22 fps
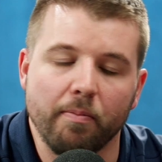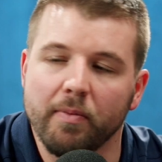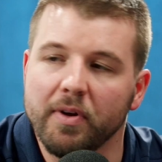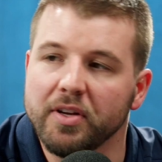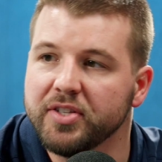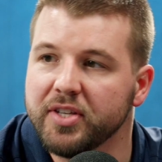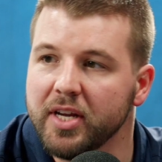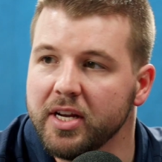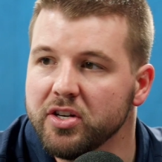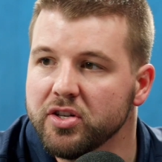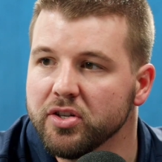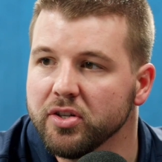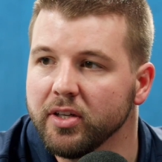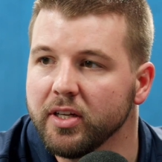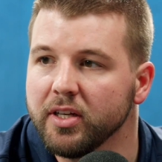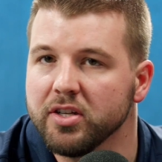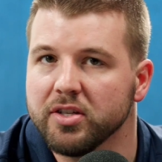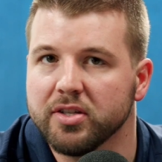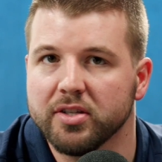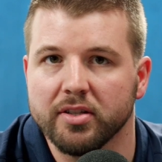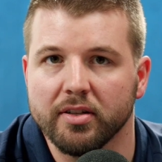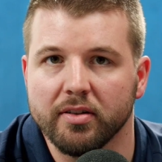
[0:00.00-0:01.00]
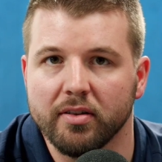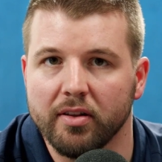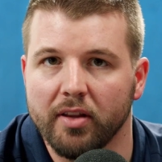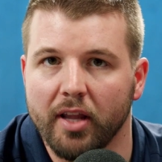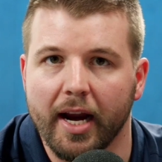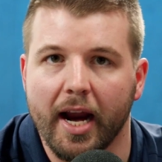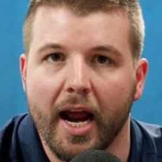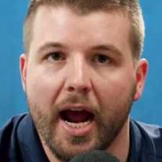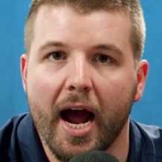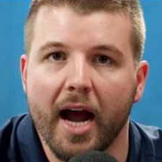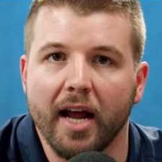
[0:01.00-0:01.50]
Essentially, just
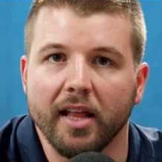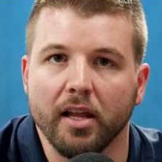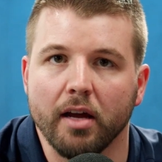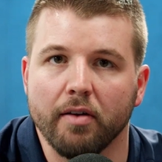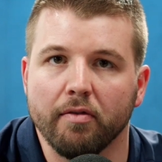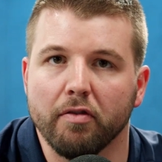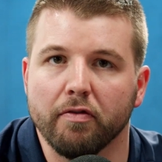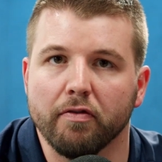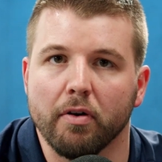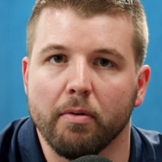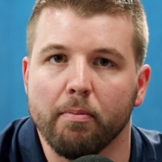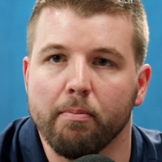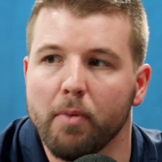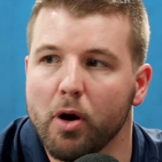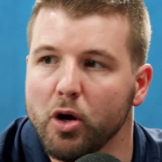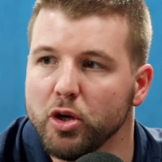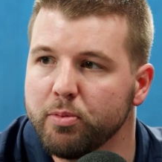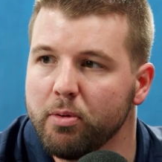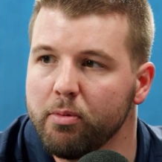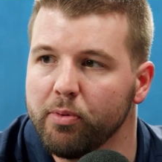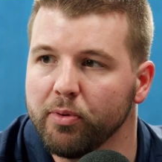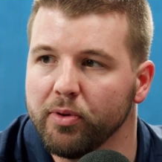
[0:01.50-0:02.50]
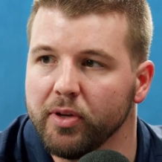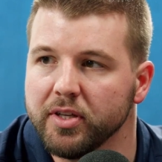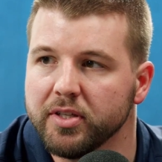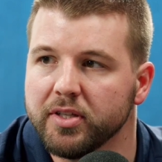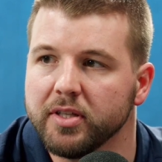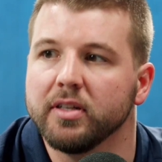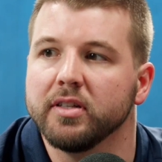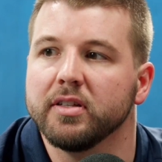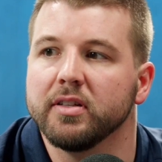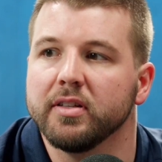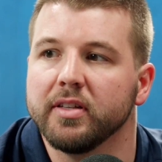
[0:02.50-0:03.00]
like high level for most people
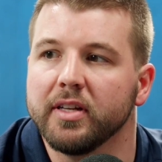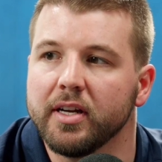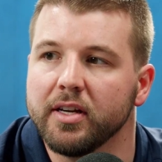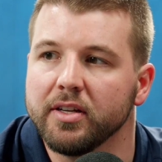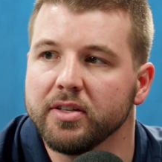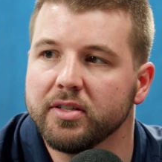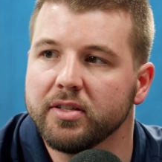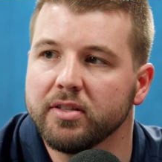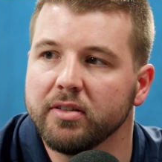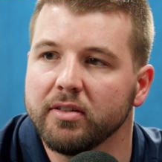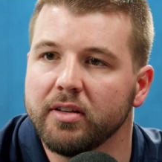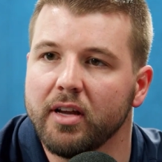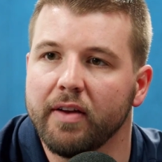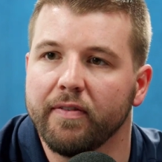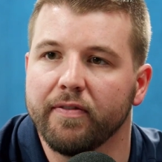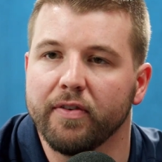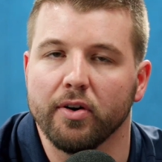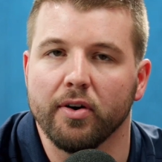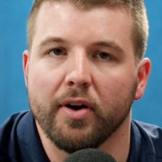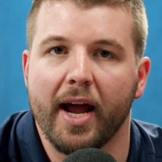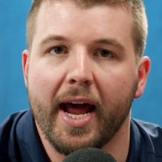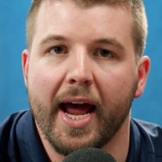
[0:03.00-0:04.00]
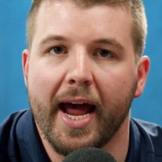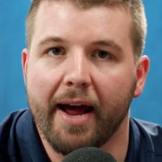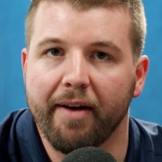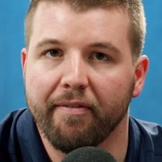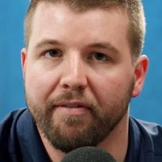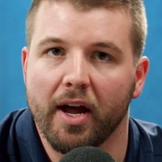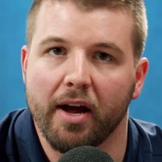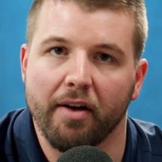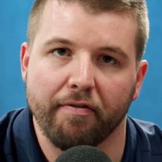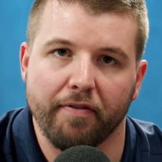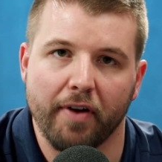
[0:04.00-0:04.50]
listening to this, if you have
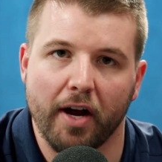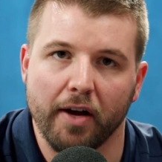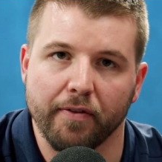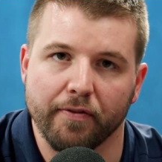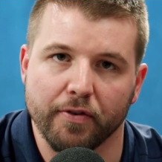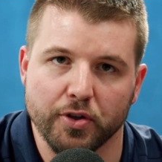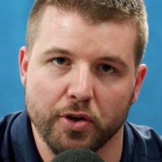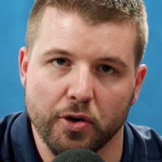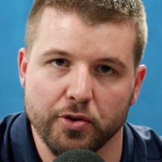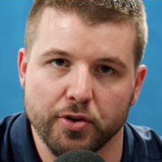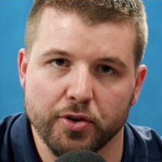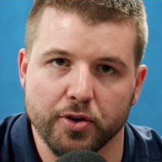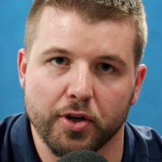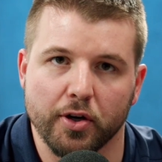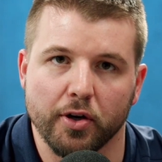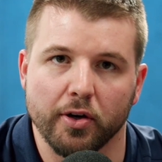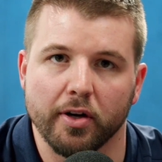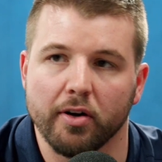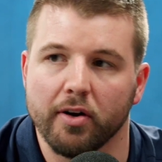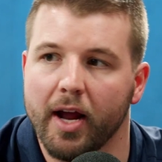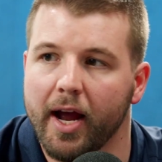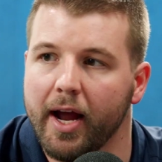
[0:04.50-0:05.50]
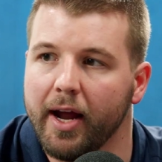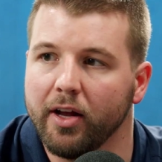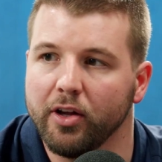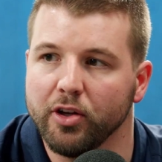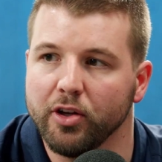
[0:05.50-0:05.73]
not filed for Social Security, you're not